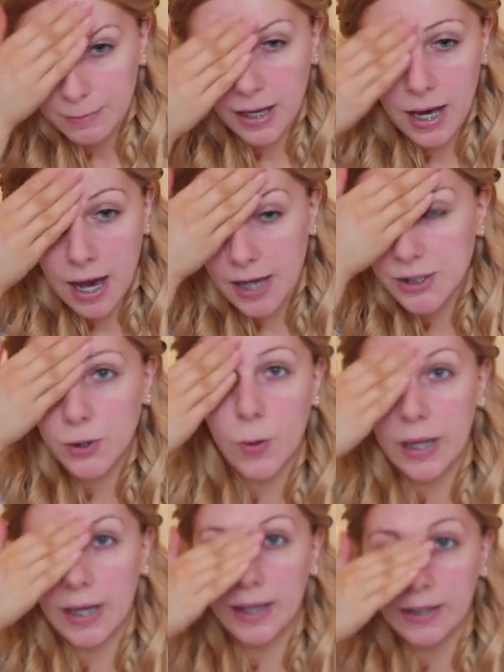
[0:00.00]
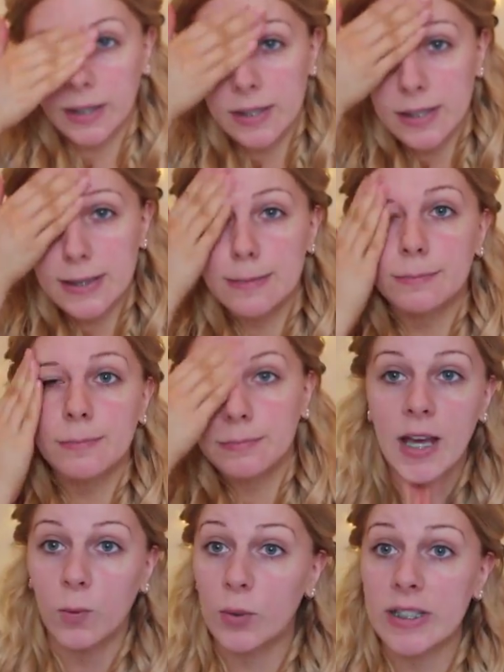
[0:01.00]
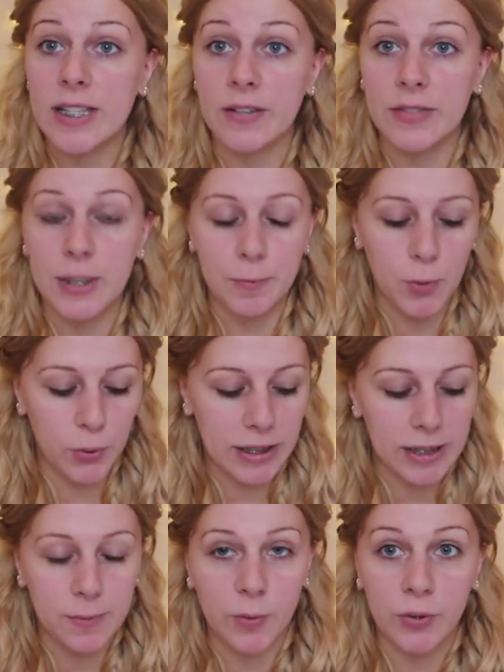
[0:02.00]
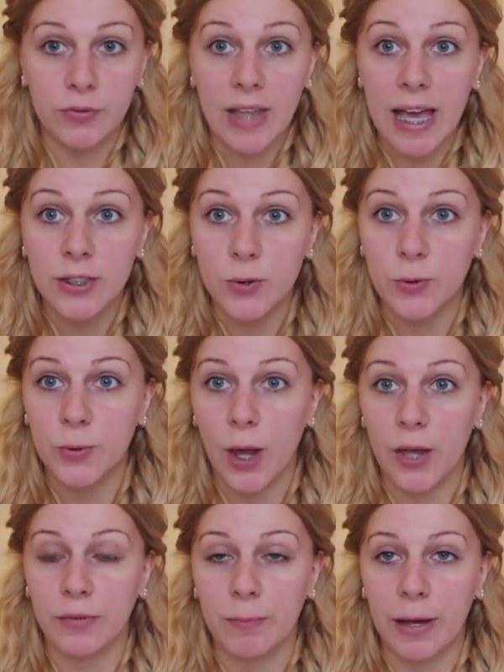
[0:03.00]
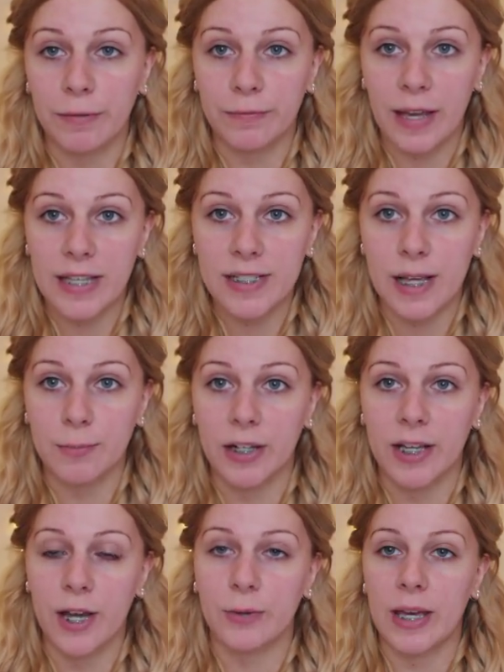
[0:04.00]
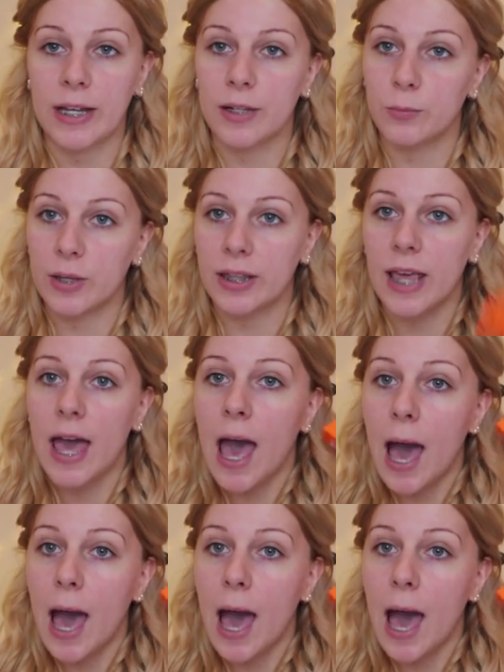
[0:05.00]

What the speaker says: But I do quite like this. Once I've smoothed that all over my face, I'm going to go in with